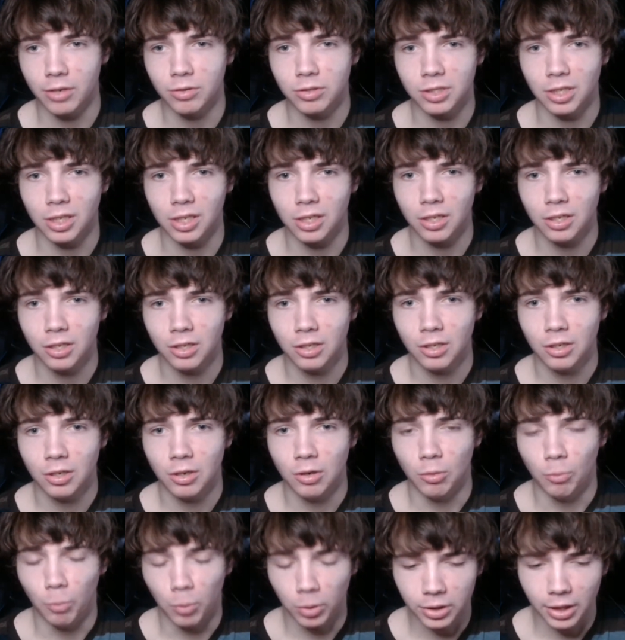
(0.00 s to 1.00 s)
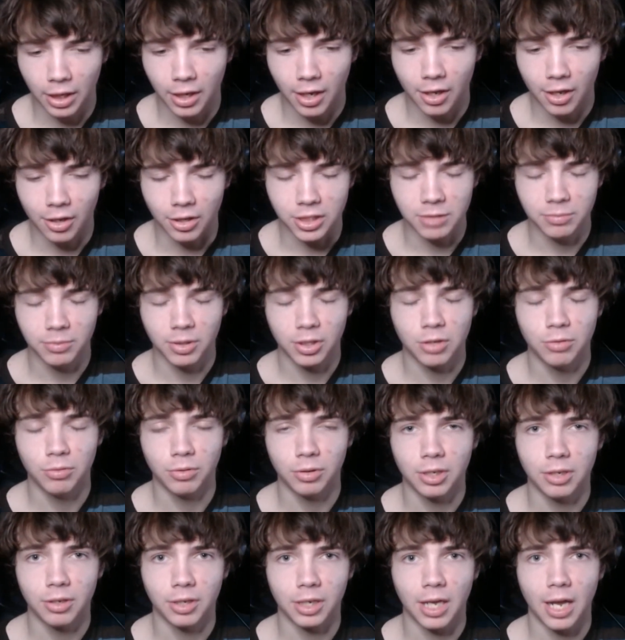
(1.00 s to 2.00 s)
guy who was like, what the hell, it seemed like you
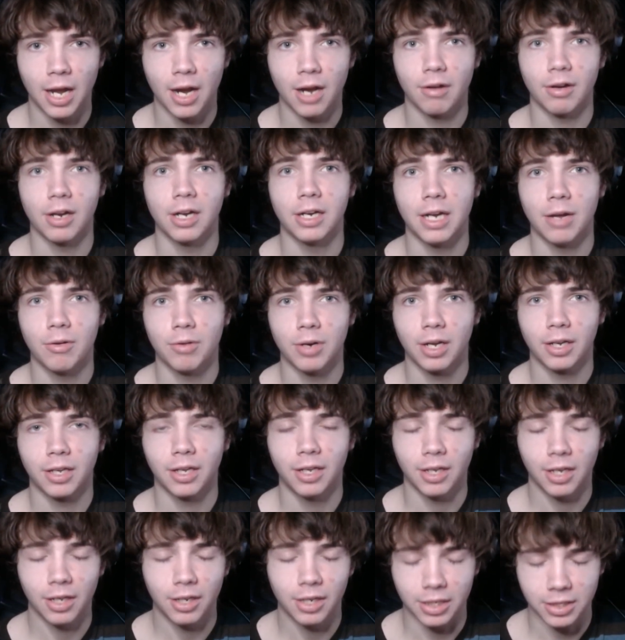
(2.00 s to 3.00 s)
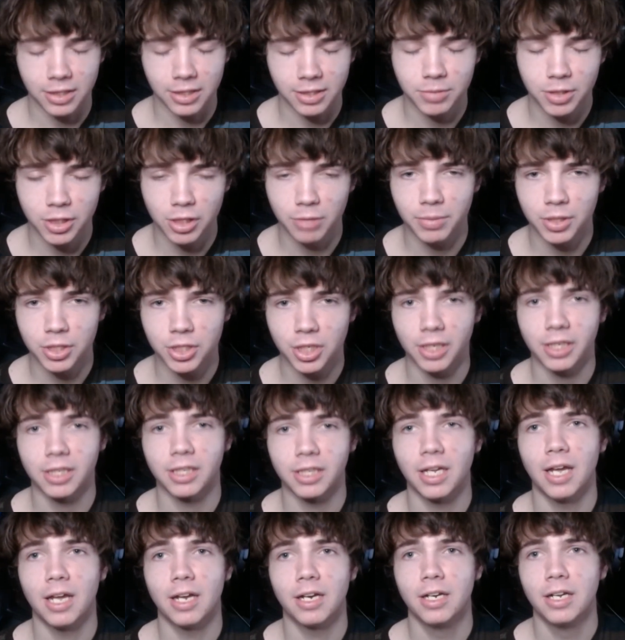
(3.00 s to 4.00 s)
were gonna carry and now we're not gonna get like some stupid shit
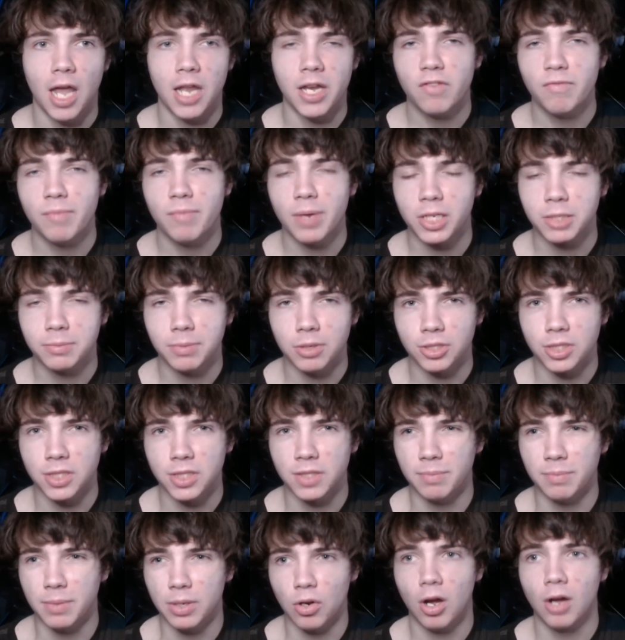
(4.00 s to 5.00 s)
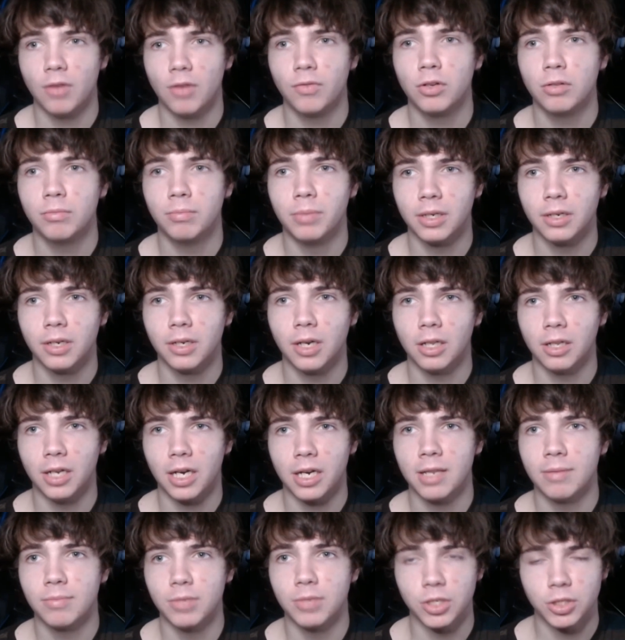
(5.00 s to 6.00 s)
like that. And none of my experiences have been awful, but a
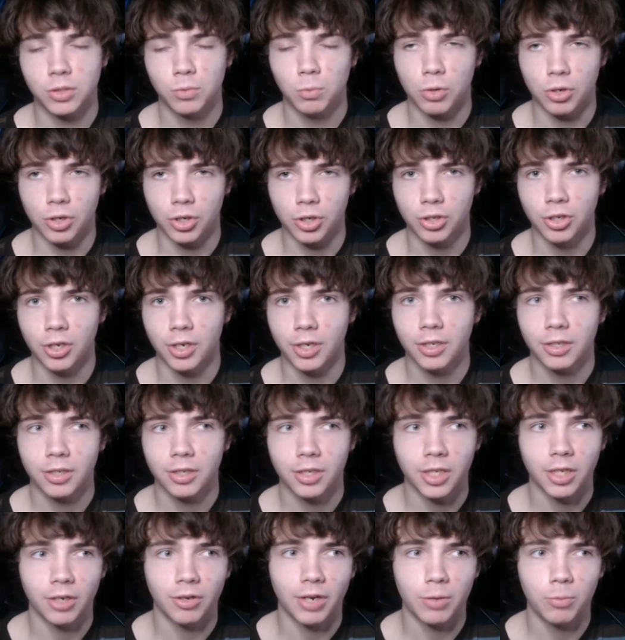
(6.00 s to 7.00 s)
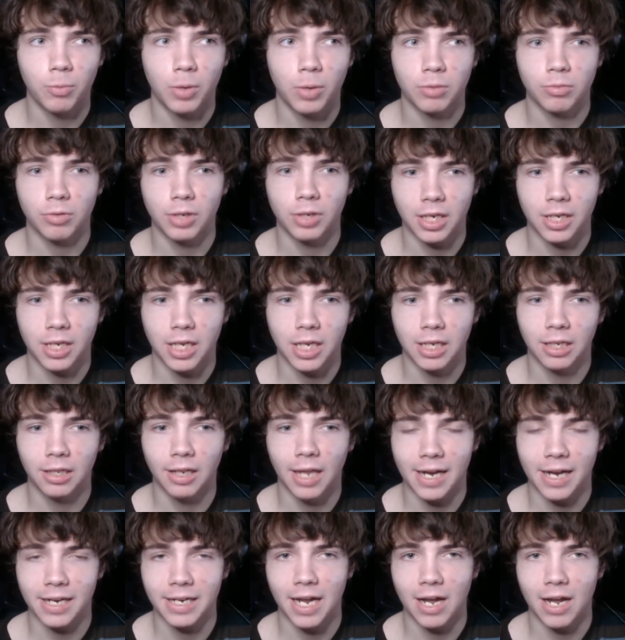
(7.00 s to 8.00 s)
lot of them just weren't good. You know, I had one where like a kid
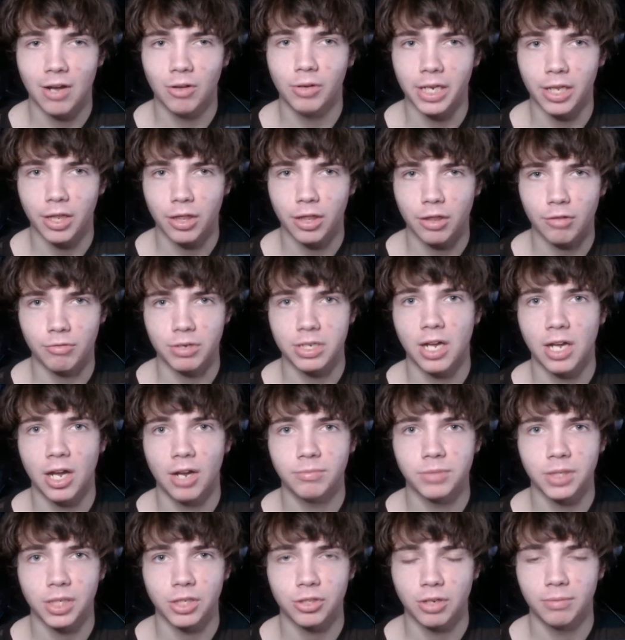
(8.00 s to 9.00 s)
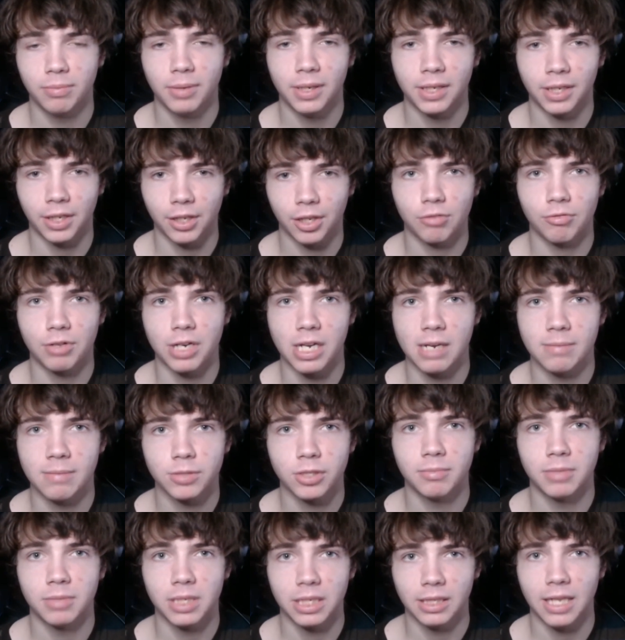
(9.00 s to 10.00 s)
lagged out like 3 times. Like I tried playing like 3
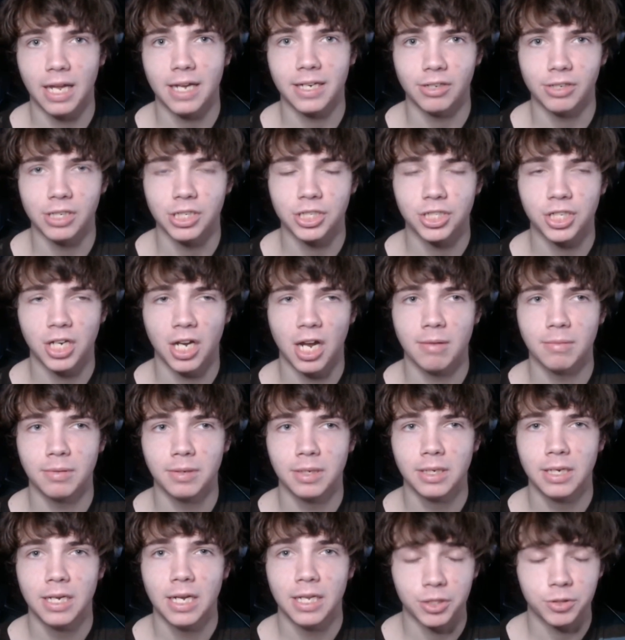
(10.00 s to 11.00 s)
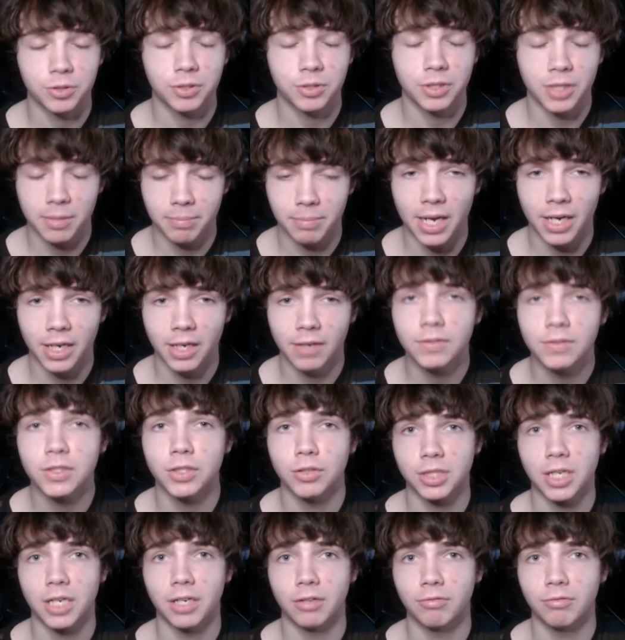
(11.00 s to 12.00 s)
games and then he lagged out each time. And this wasn't competitive,
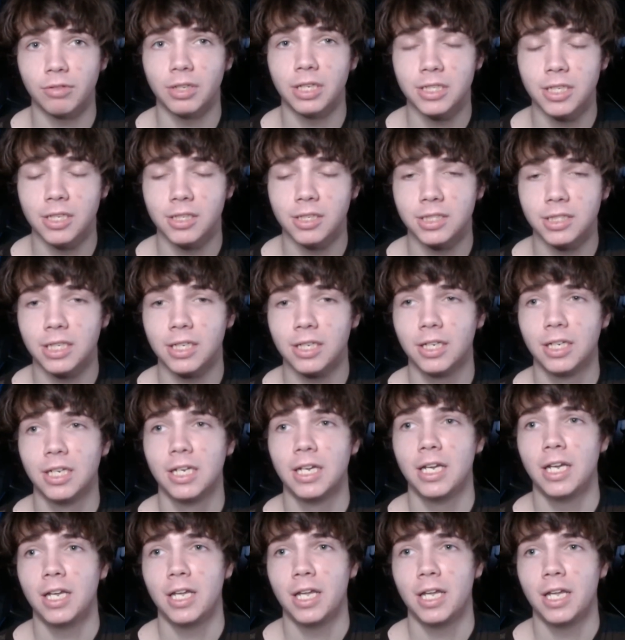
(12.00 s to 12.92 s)
so it's kind of really tilting.